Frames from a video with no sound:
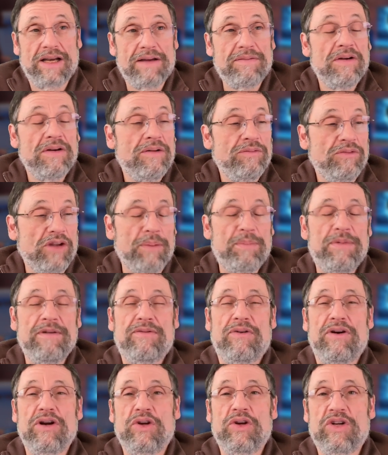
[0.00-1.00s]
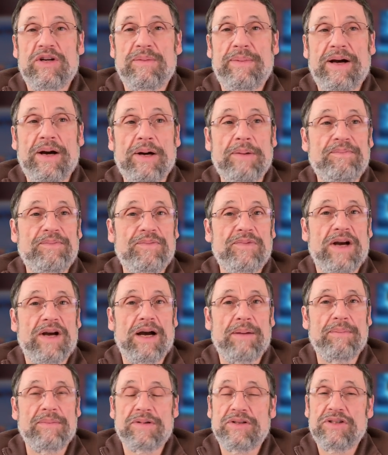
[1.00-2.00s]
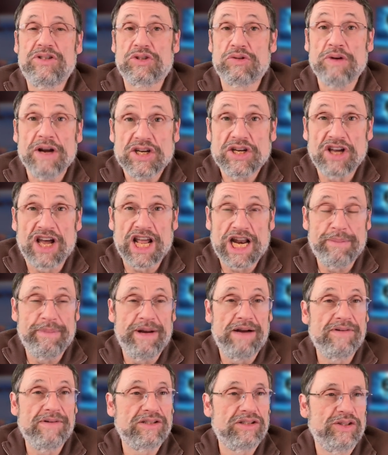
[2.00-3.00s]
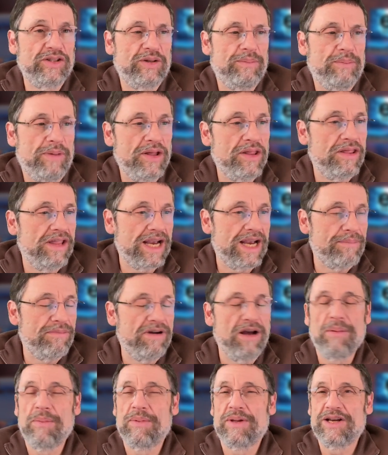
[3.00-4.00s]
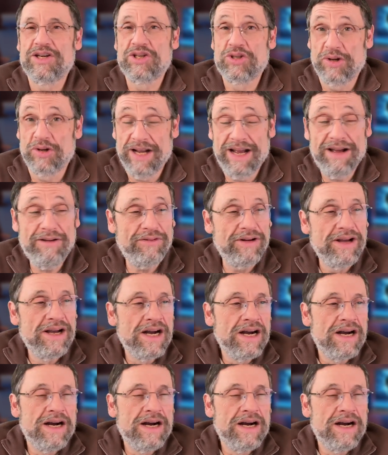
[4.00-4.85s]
I've not been very good about screenshotting them every single month like I probably should have.